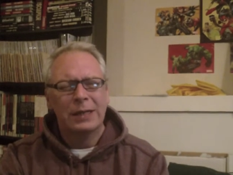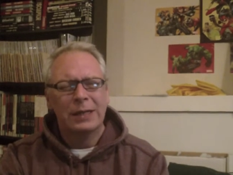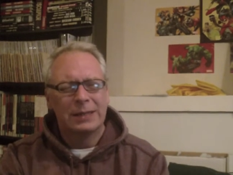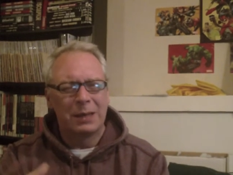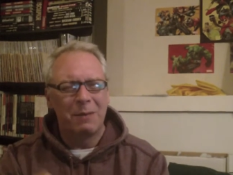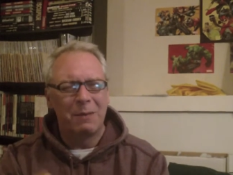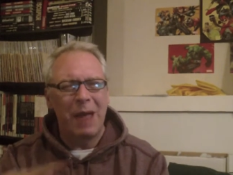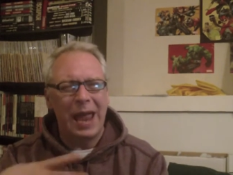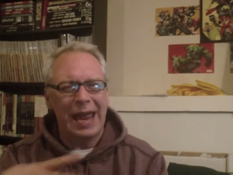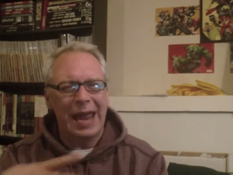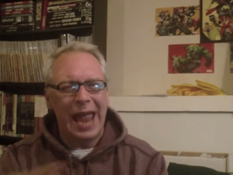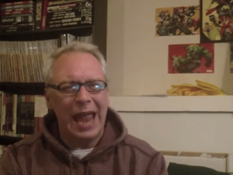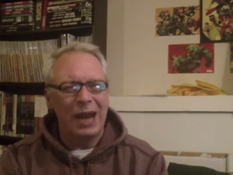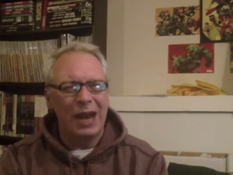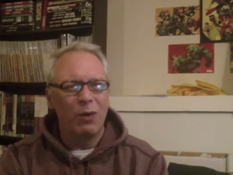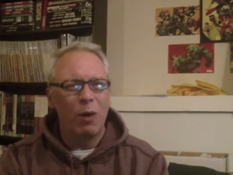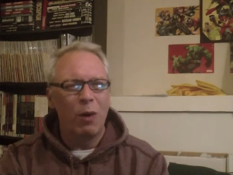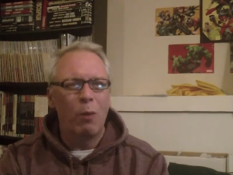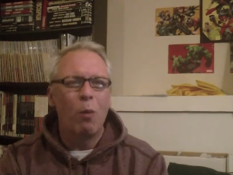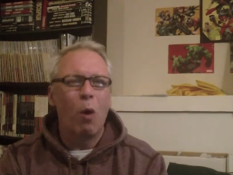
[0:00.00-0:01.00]
to make
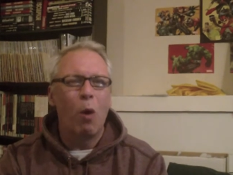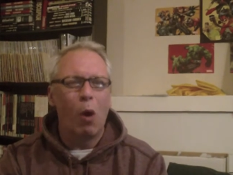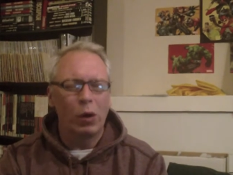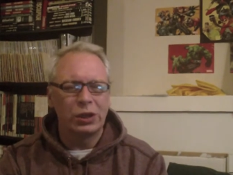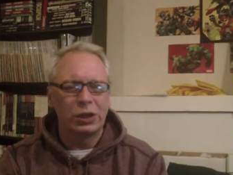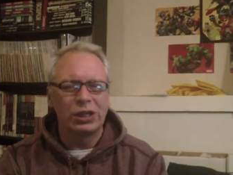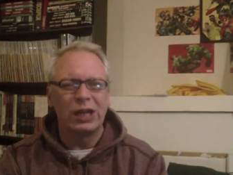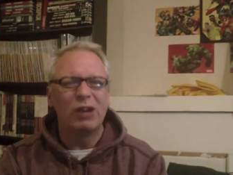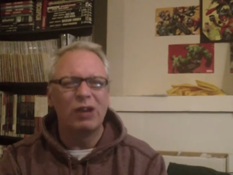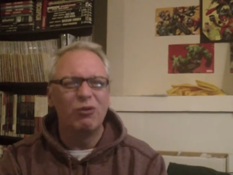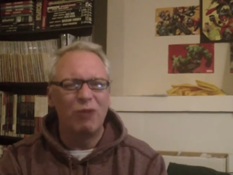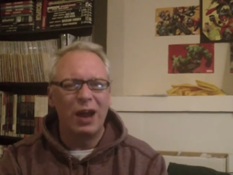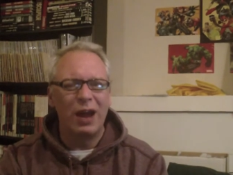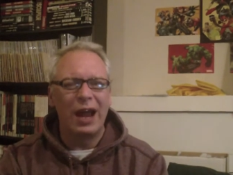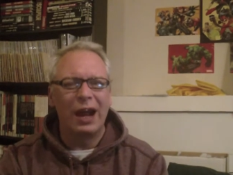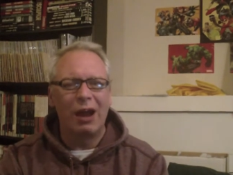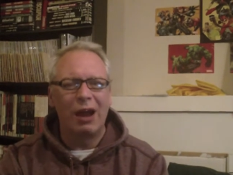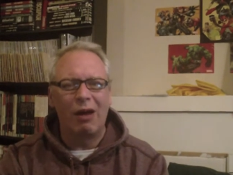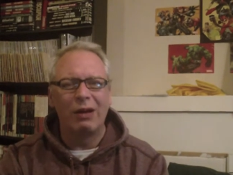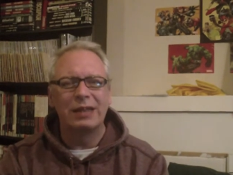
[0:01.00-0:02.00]
anyone watching
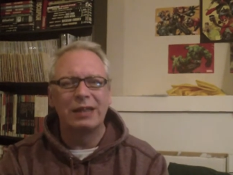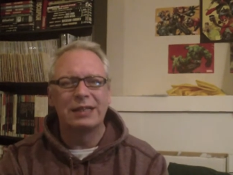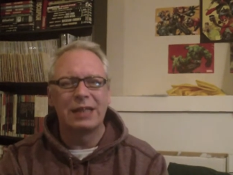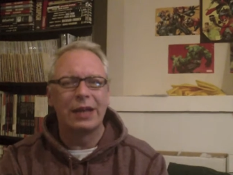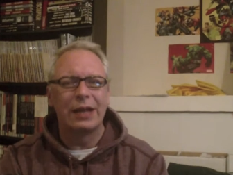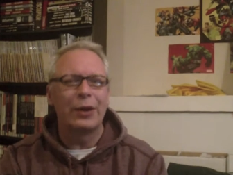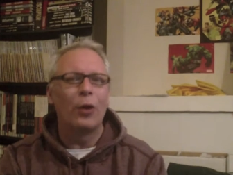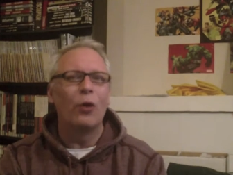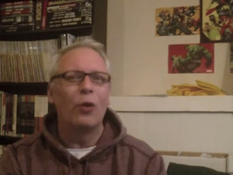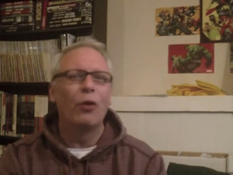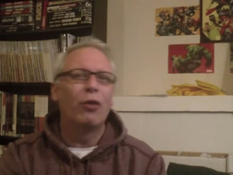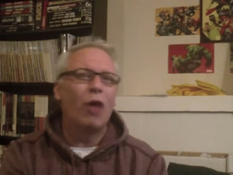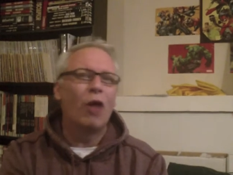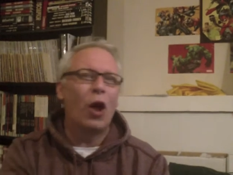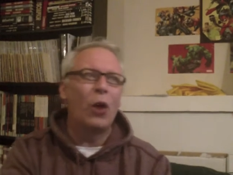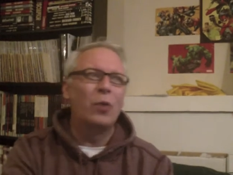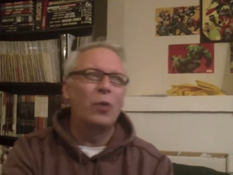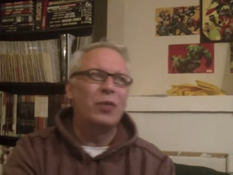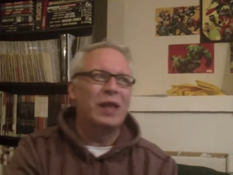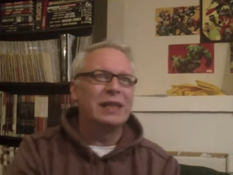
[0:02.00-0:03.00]
realise that
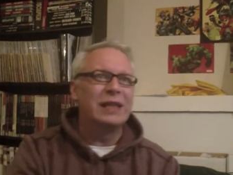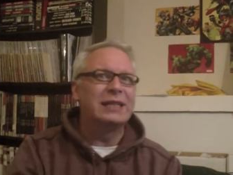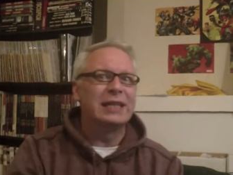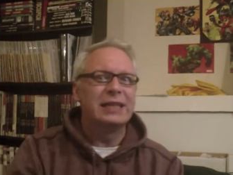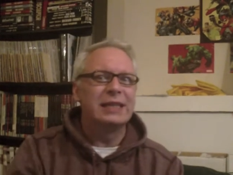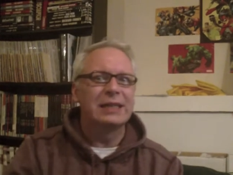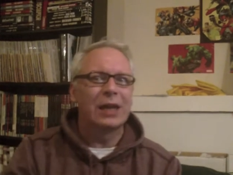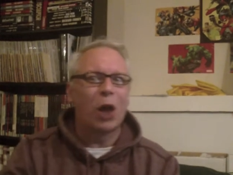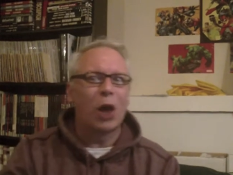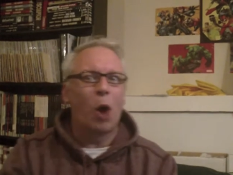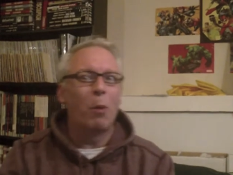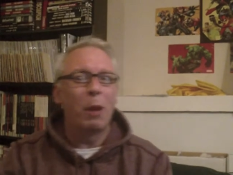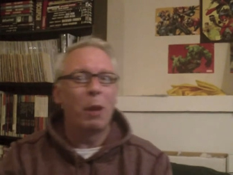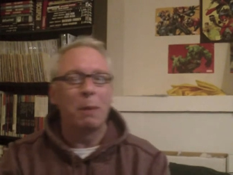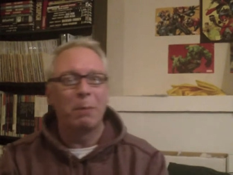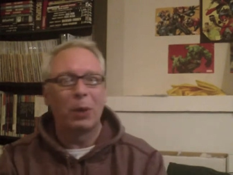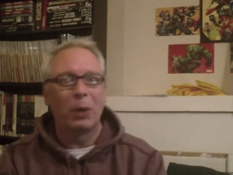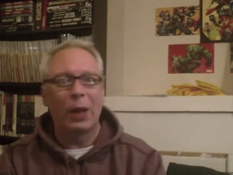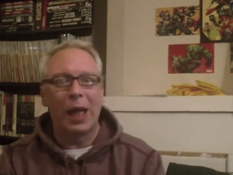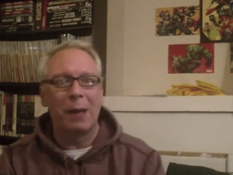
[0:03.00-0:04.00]
although this is a
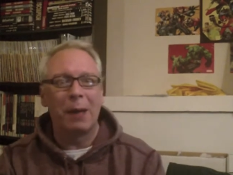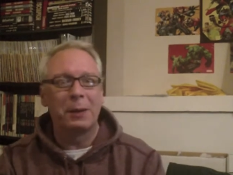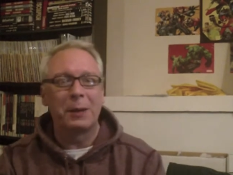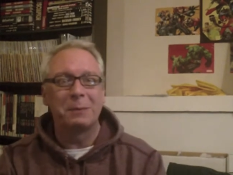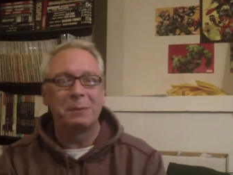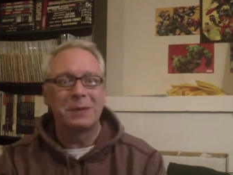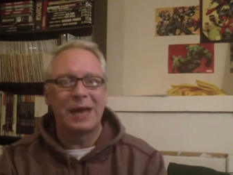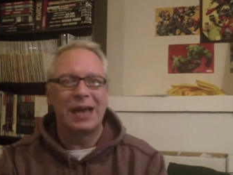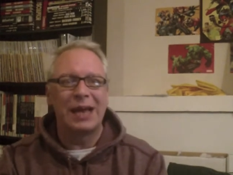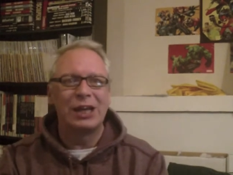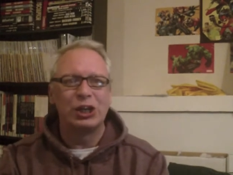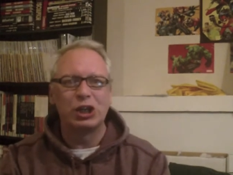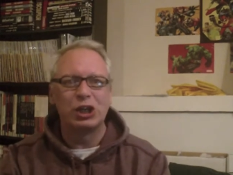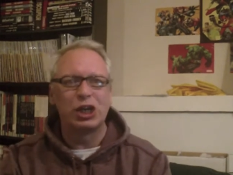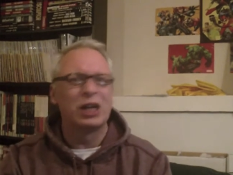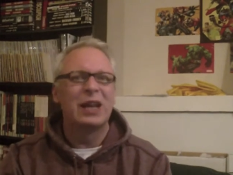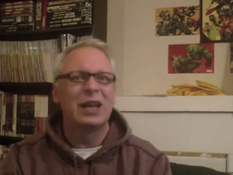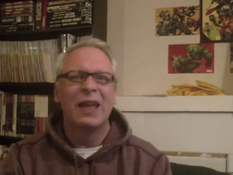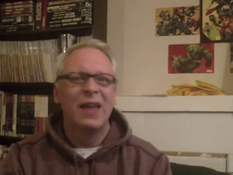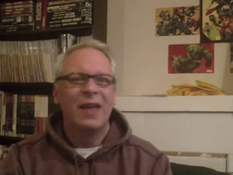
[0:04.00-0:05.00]
comic book
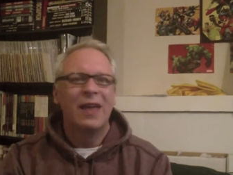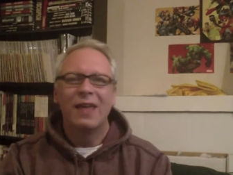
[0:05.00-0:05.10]
adaptation,